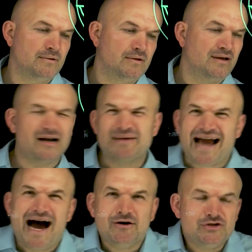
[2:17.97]
And I'm like,
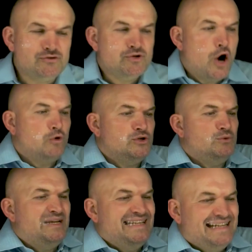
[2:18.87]
how did you know
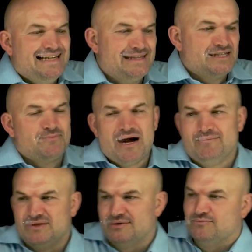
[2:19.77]
we needed this
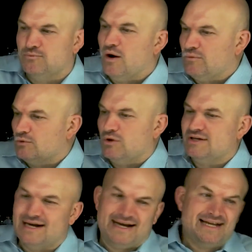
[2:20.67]
problem? What we're
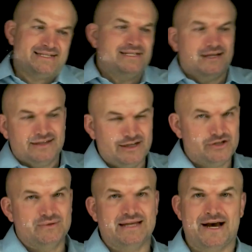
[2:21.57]
working on has nothing to
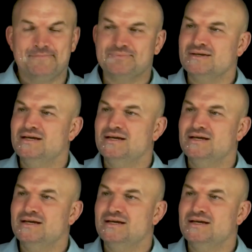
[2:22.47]
do with that.